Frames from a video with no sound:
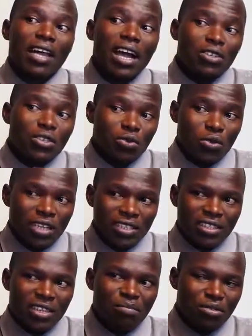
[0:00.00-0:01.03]
Actually,
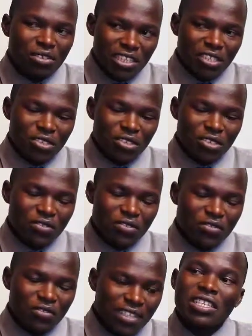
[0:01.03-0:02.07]
the importance of us
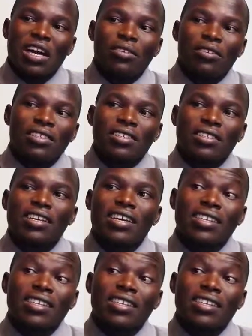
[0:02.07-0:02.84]
knowing about this